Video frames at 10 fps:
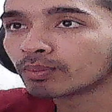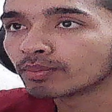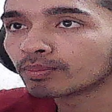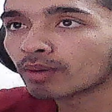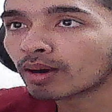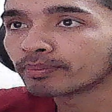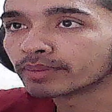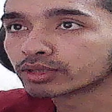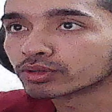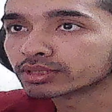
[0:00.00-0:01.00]
pop
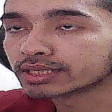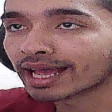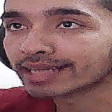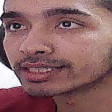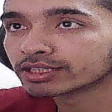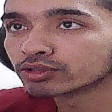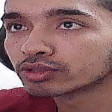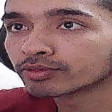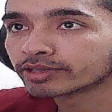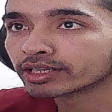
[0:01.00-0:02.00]
methods executes
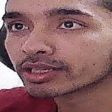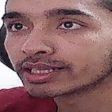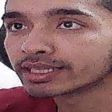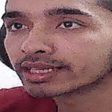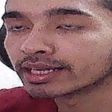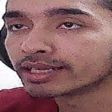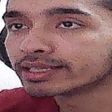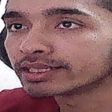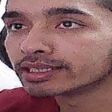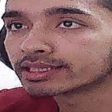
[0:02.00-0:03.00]
over here.
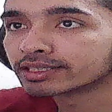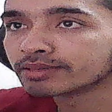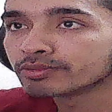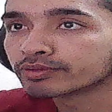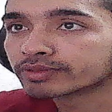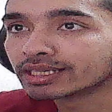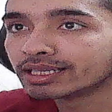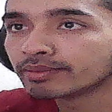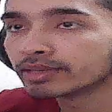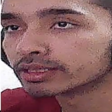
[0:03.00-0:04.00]
It removes
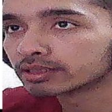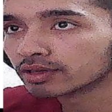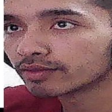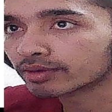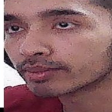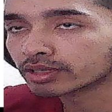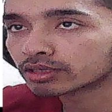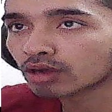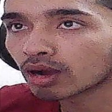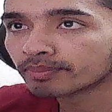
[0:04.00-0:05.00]
elements from the
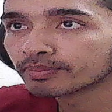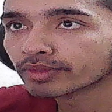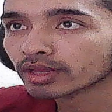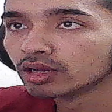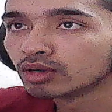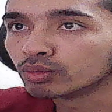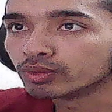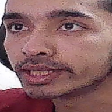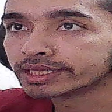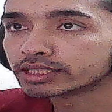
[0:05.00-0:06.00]
top
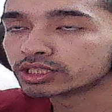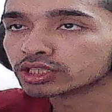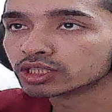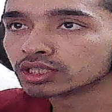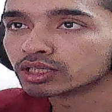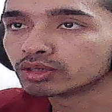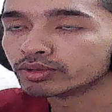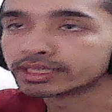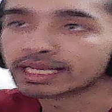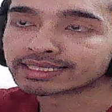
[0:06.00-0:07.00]
which
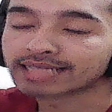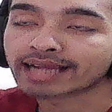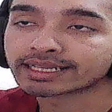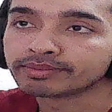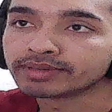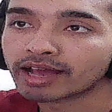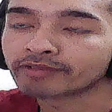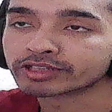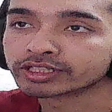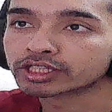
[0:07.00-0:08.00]
exactly behaves
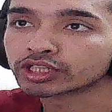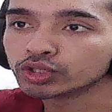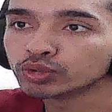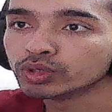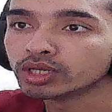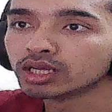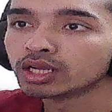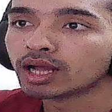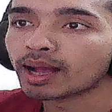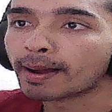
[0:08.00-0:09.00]
as a queue,
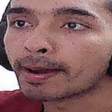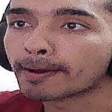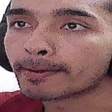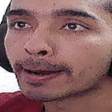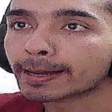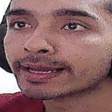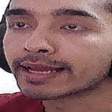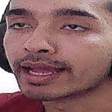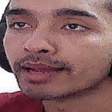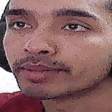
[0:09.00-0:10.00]
right?
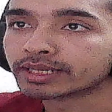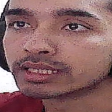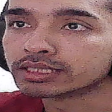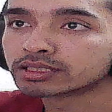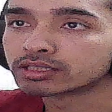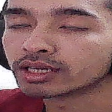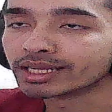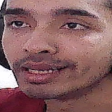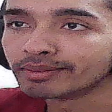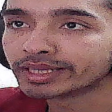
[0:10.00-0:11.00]
Because the
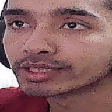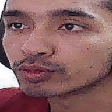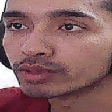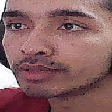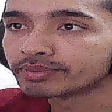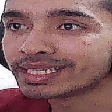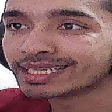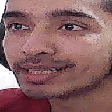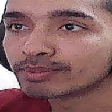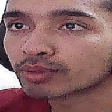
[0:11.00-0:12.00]
elements will be
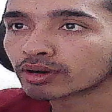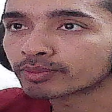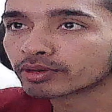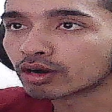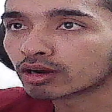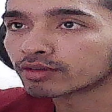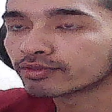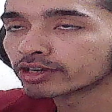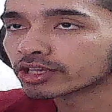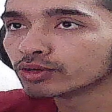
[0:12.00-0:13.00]
in proper order for
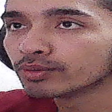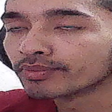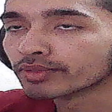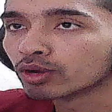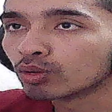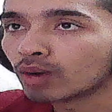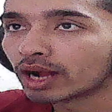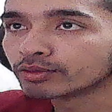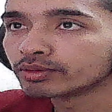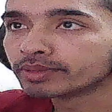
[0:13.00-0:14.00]
queue. One
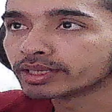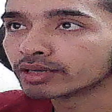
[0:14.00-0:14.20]
will be